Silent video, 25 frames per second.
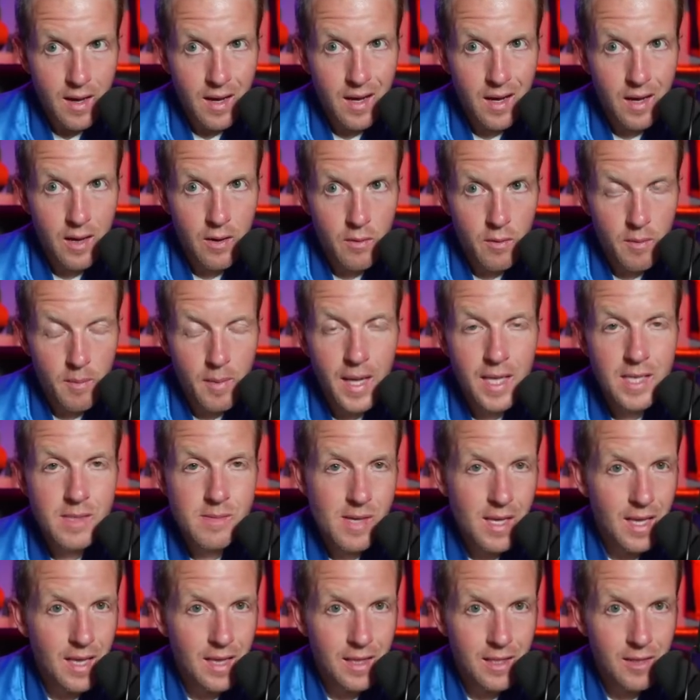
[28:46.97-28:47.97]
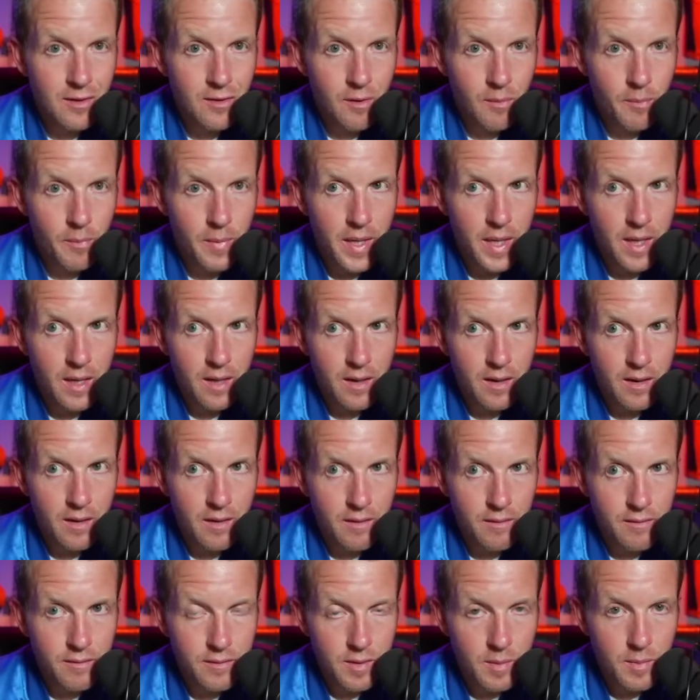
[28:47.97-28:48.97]
Reminds me a little bit
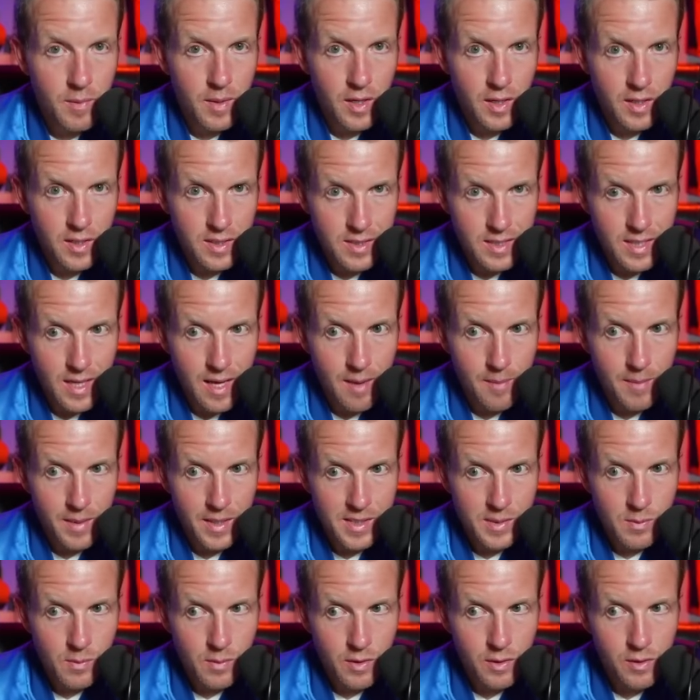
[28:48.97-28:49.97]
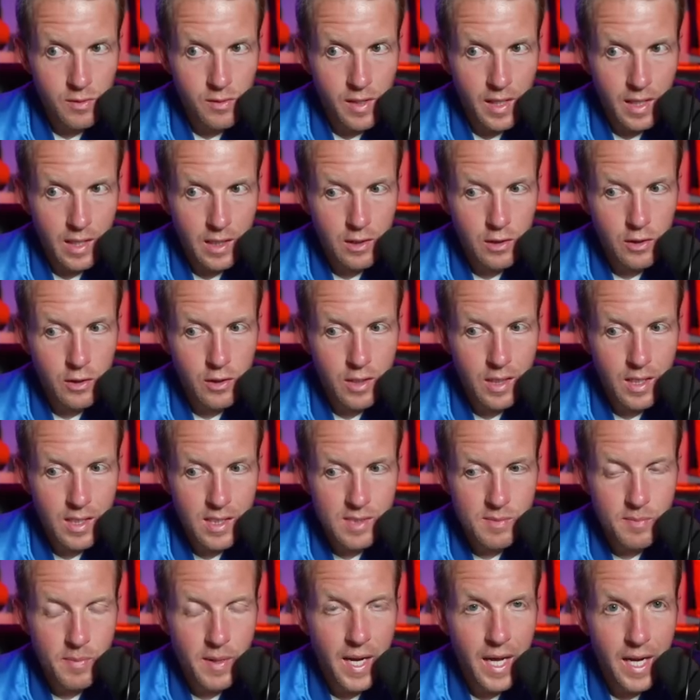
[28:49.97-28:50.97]
of Demaryius Thomas, where you look at
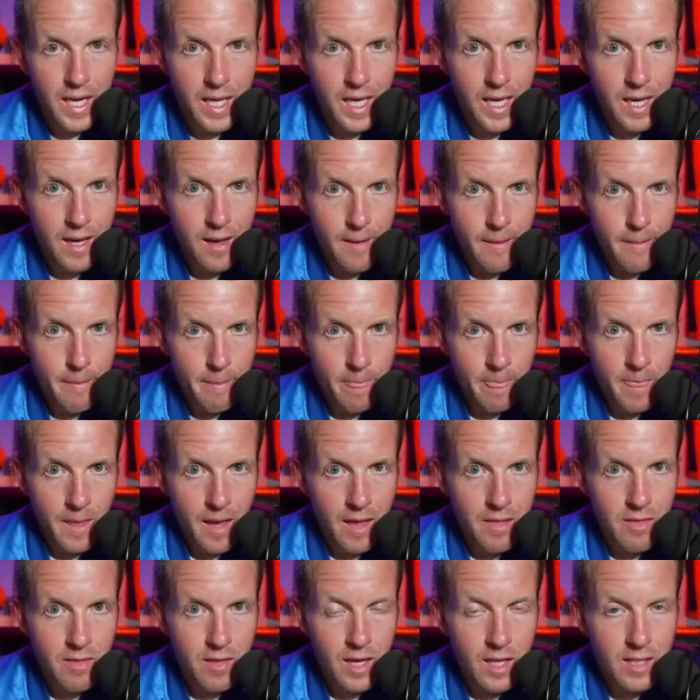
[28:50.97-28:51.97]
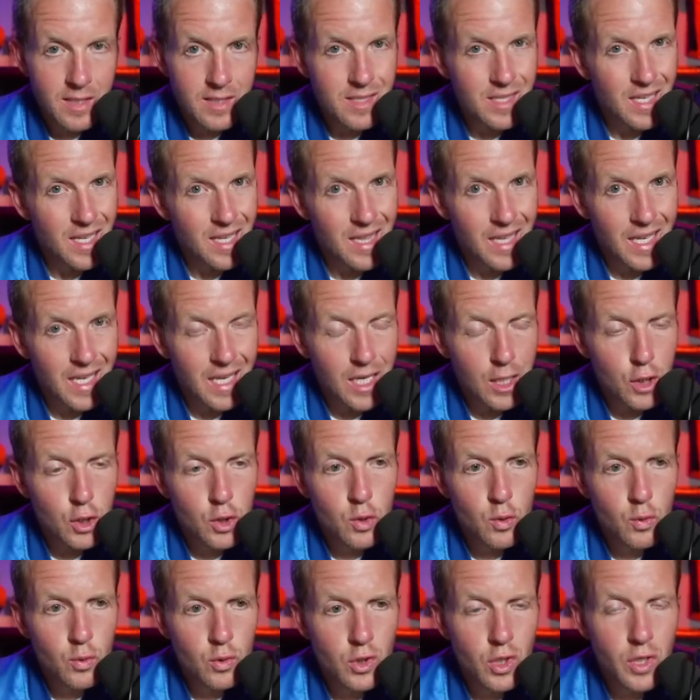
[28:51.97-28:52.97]
his body and then say
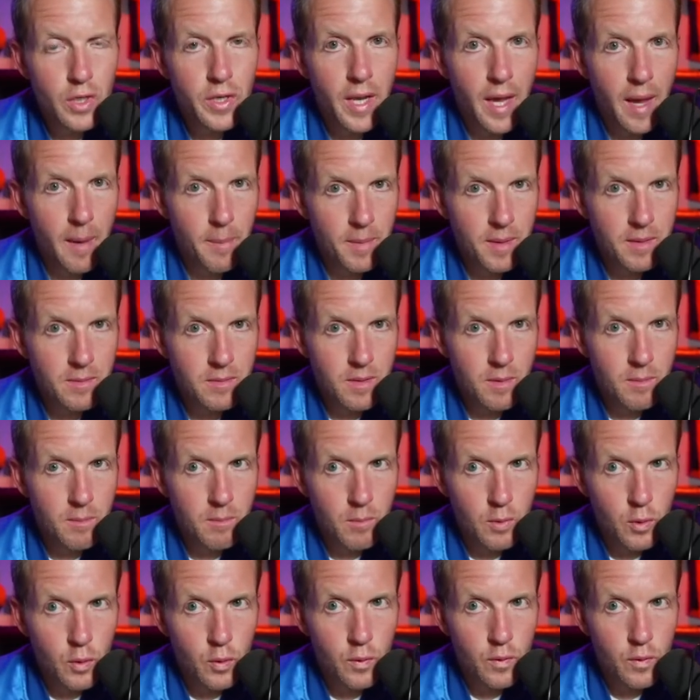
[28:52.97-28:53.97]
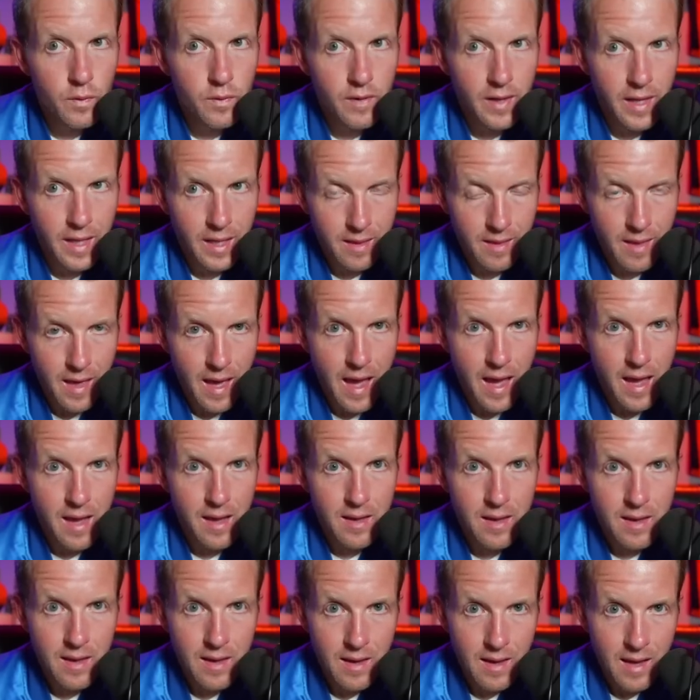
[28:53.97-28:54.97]
you should not be able to move like that
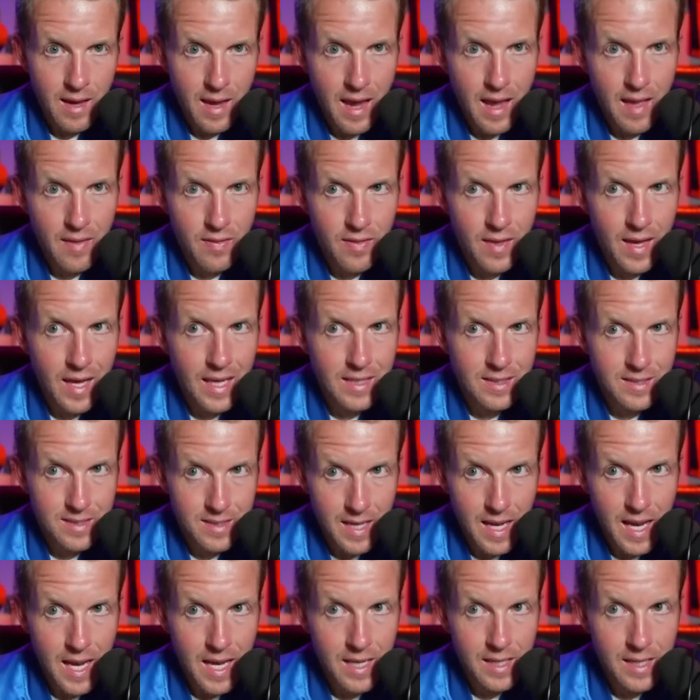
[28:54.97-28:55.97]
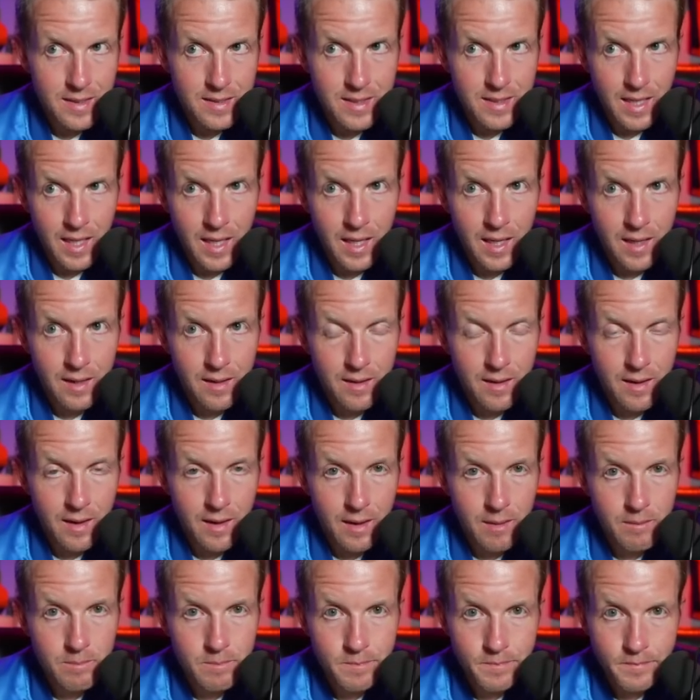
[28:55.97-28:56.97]
at that size. And
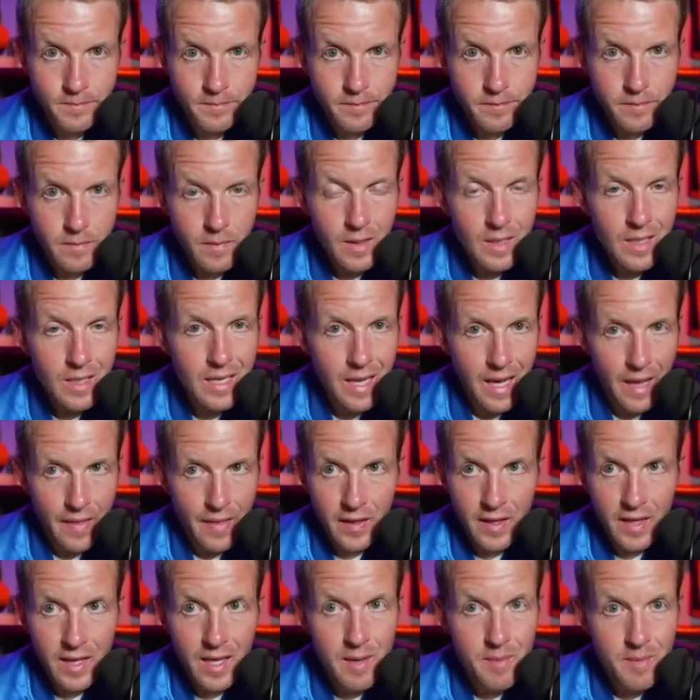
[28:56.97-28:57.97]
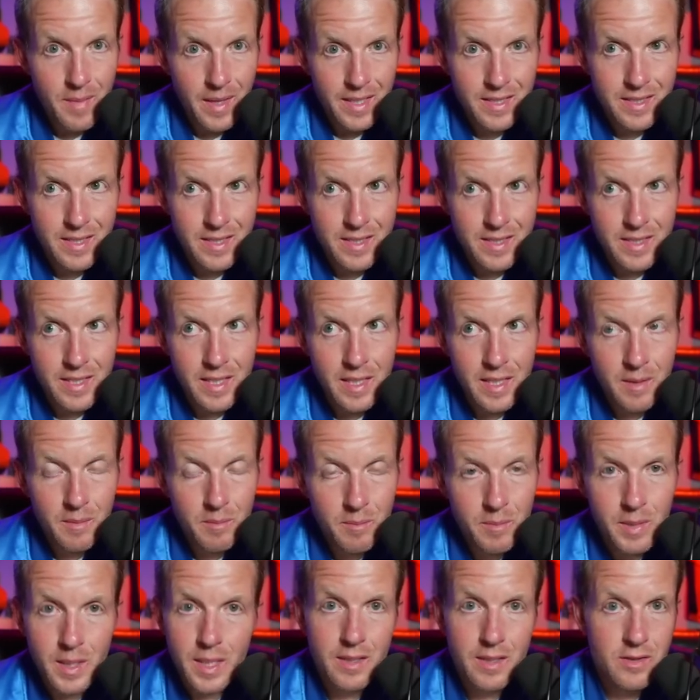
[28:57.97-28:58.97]
I think he makes this team
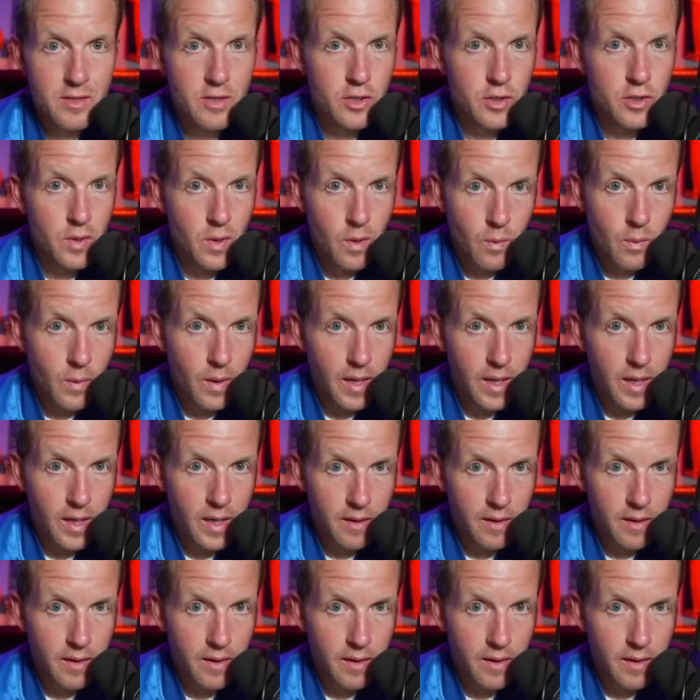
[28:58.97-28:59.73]
because there's no way if